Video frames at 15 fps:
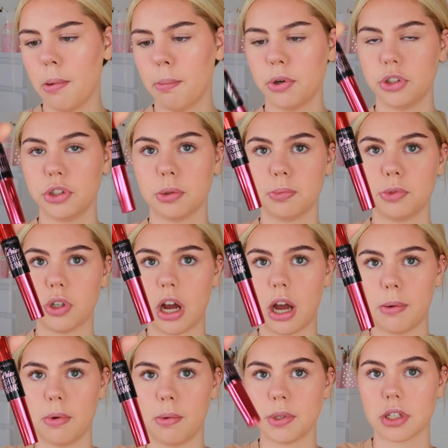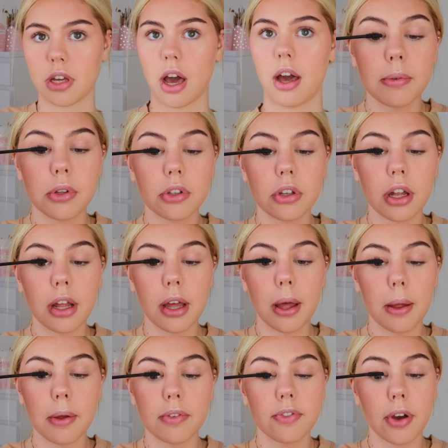push-up drama mascara. I'm just
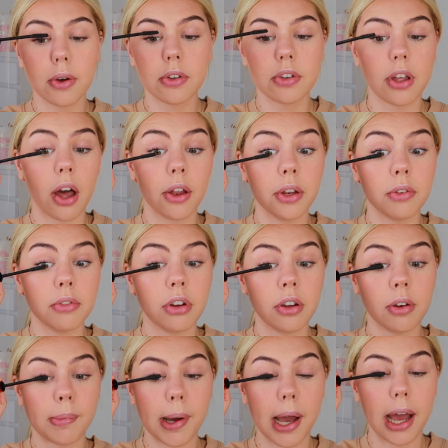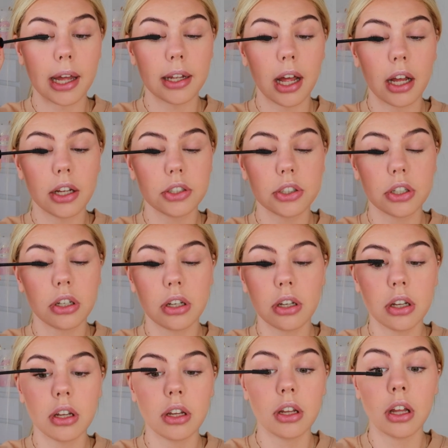gonna focus it on the root of my eyelash
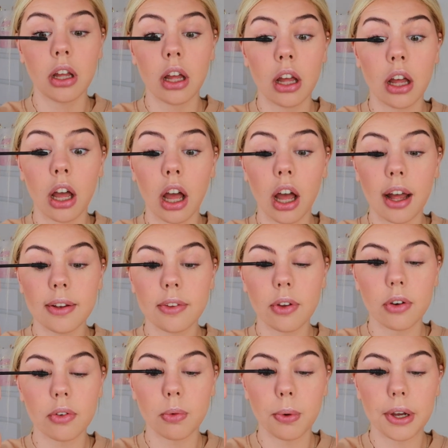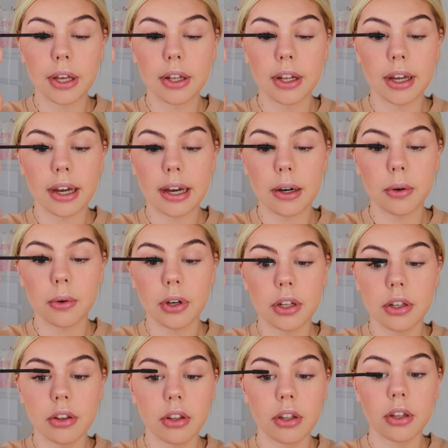and sort of wiggle it
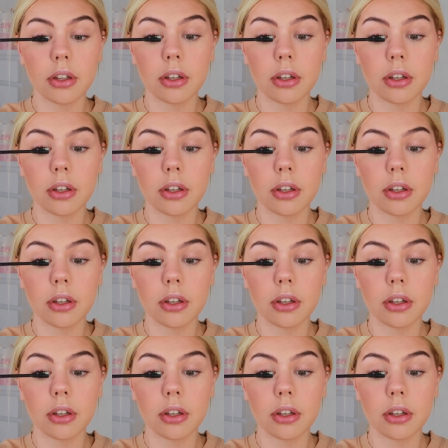outwards.